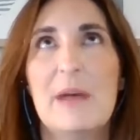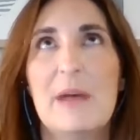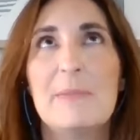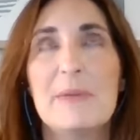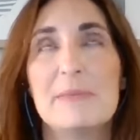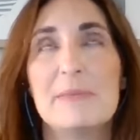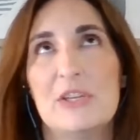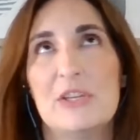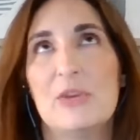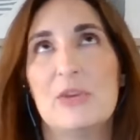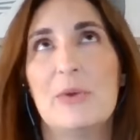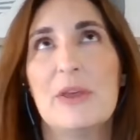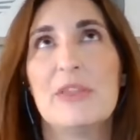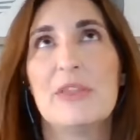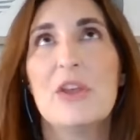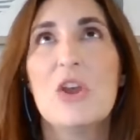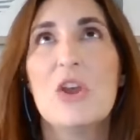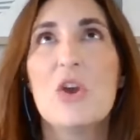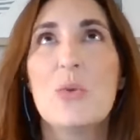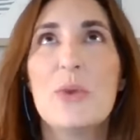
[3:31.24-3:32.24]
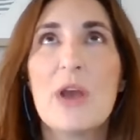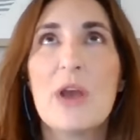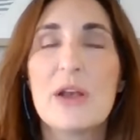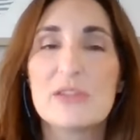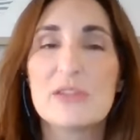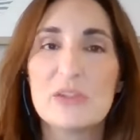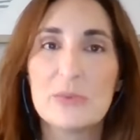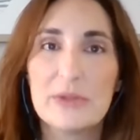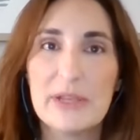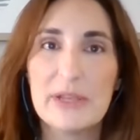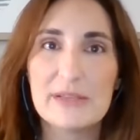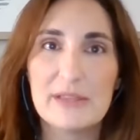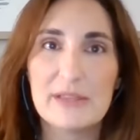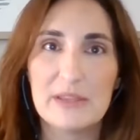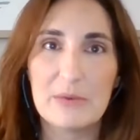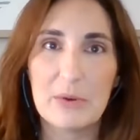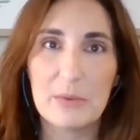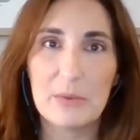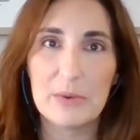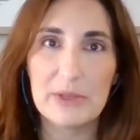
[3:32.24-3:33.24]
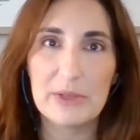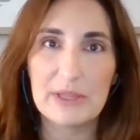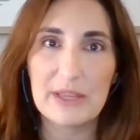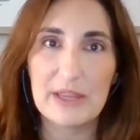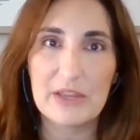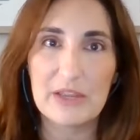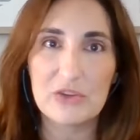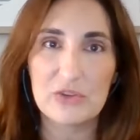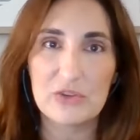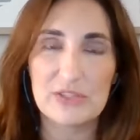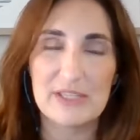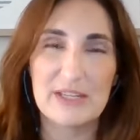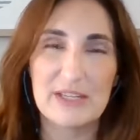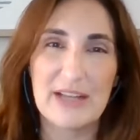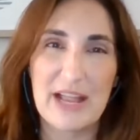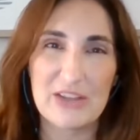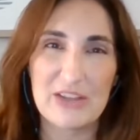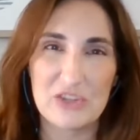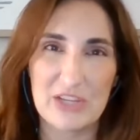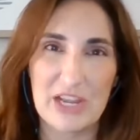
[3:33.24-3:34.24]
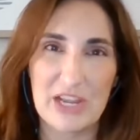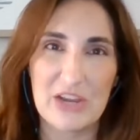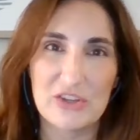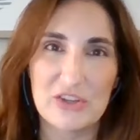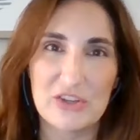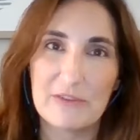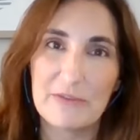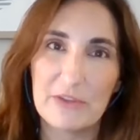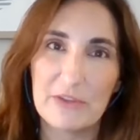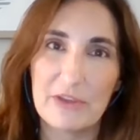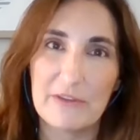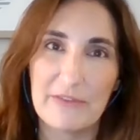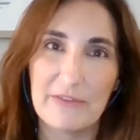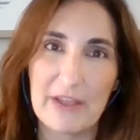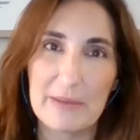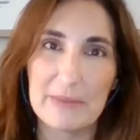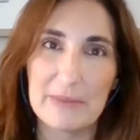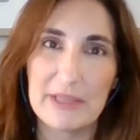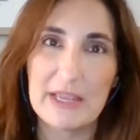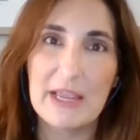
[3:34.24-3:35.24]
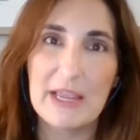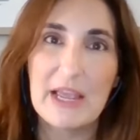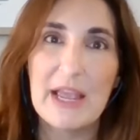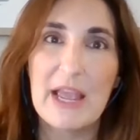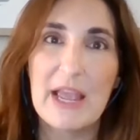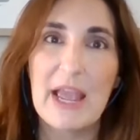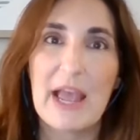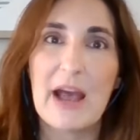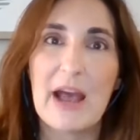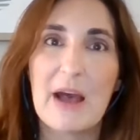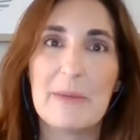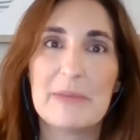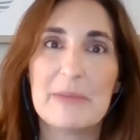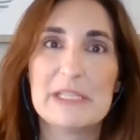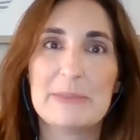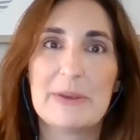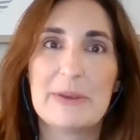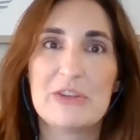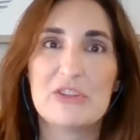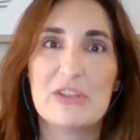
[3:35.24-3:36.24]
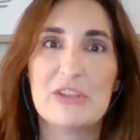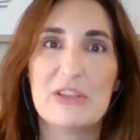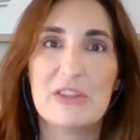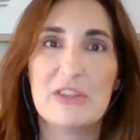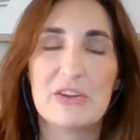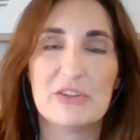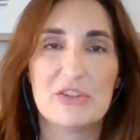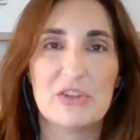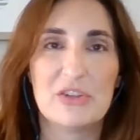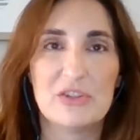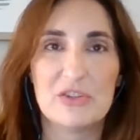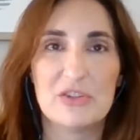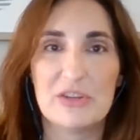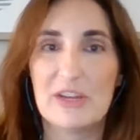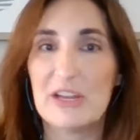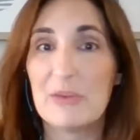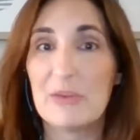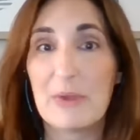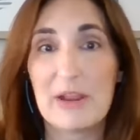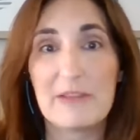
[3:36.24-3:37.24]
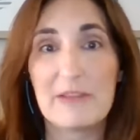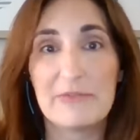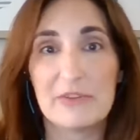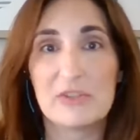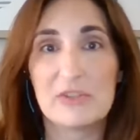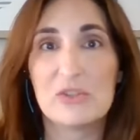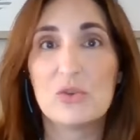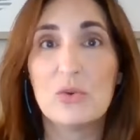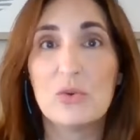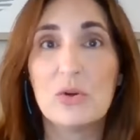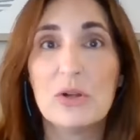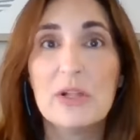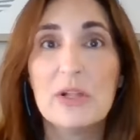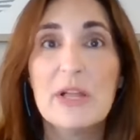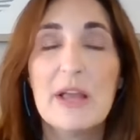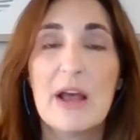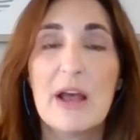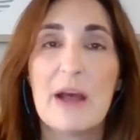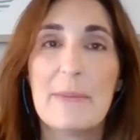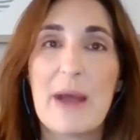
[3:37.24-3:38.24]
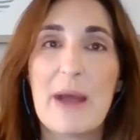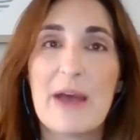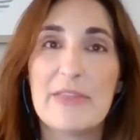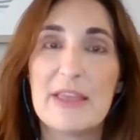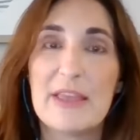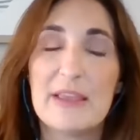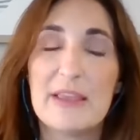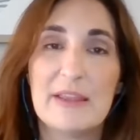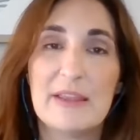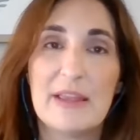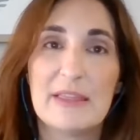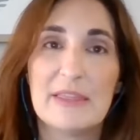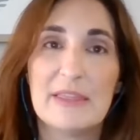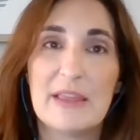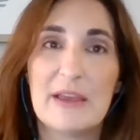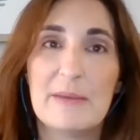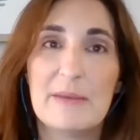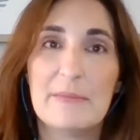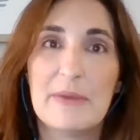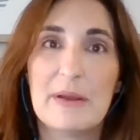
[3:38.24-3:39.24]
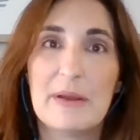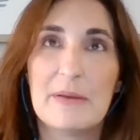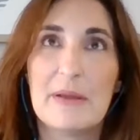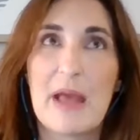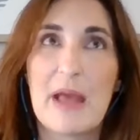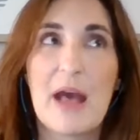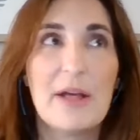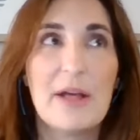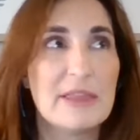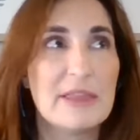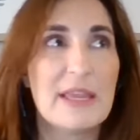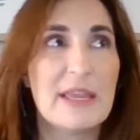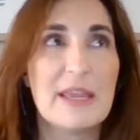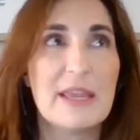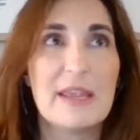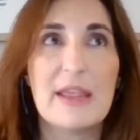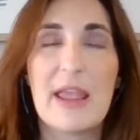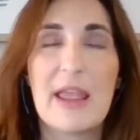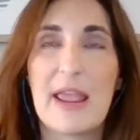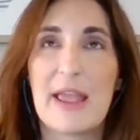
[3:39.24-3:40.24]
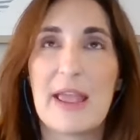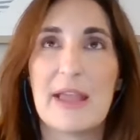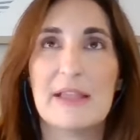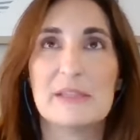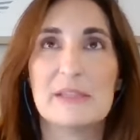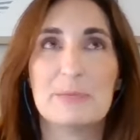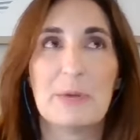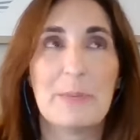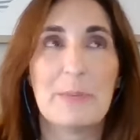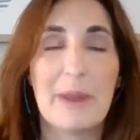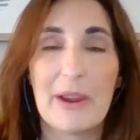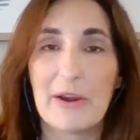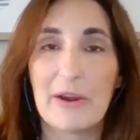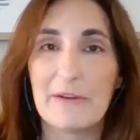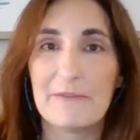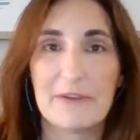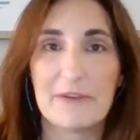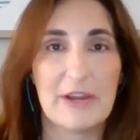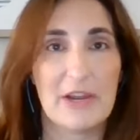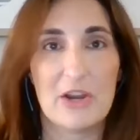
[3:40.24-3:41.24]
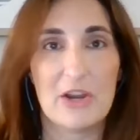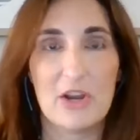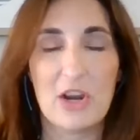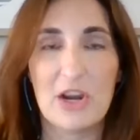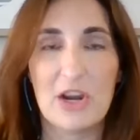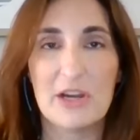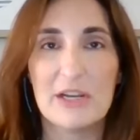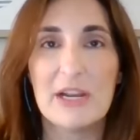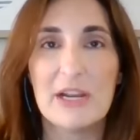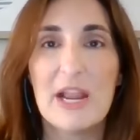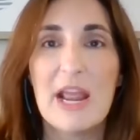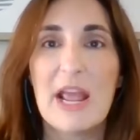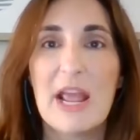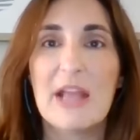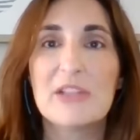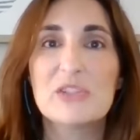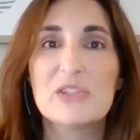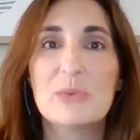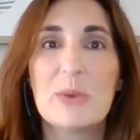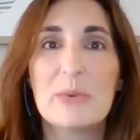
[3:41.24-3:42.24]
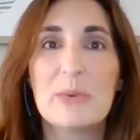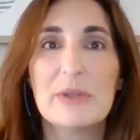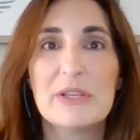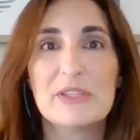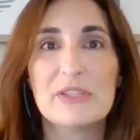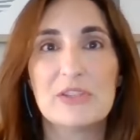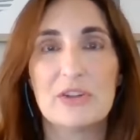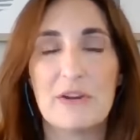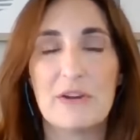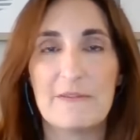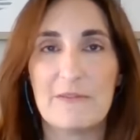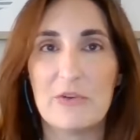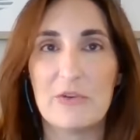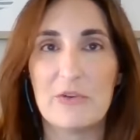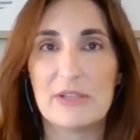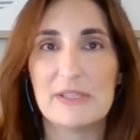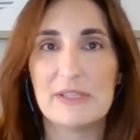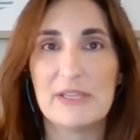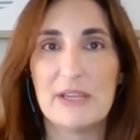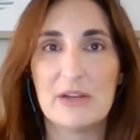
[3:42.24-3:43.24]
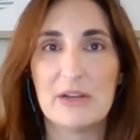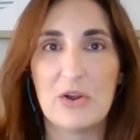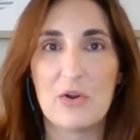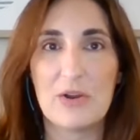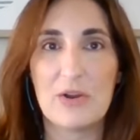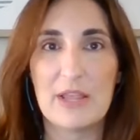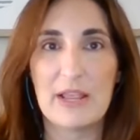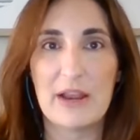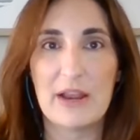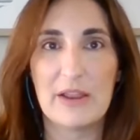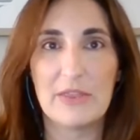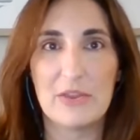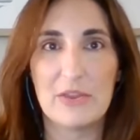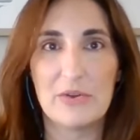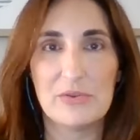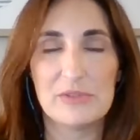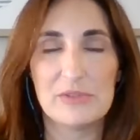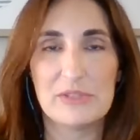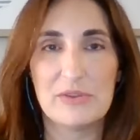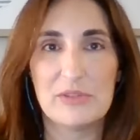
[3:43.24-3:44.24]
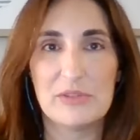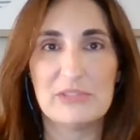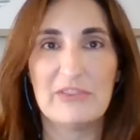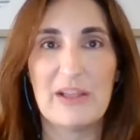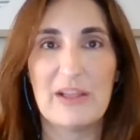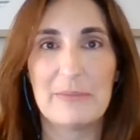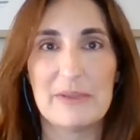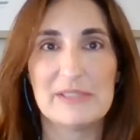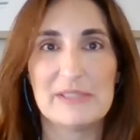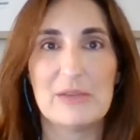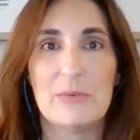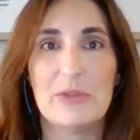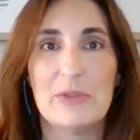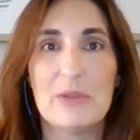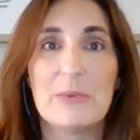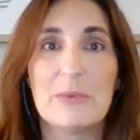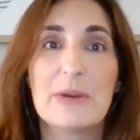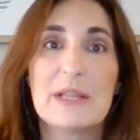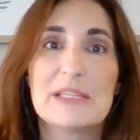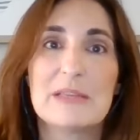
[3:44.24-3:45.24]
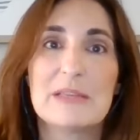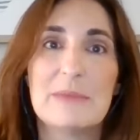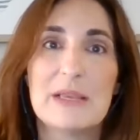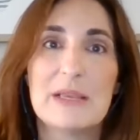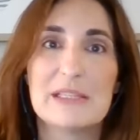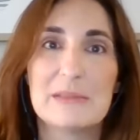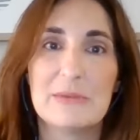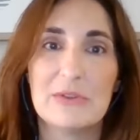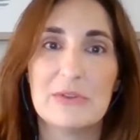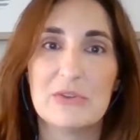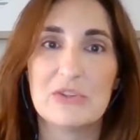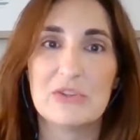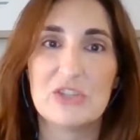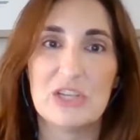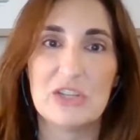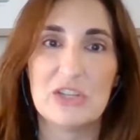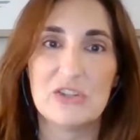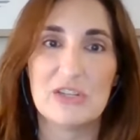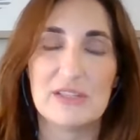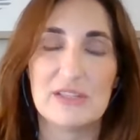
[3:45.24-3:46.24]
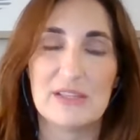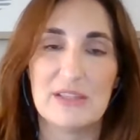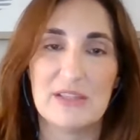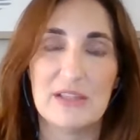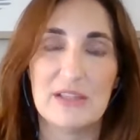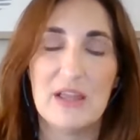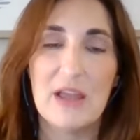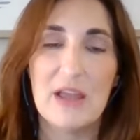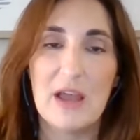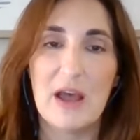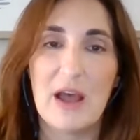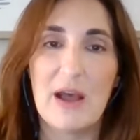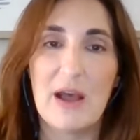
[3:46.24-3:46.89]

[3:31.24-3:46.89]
help them deal with. We also realized that they were really interested in education for their family. Especially their children getting ready for school, how they could get them healthy and prepared for kindergarten. And so we really started focusing and honing on those families that really wanted to make some of those changes and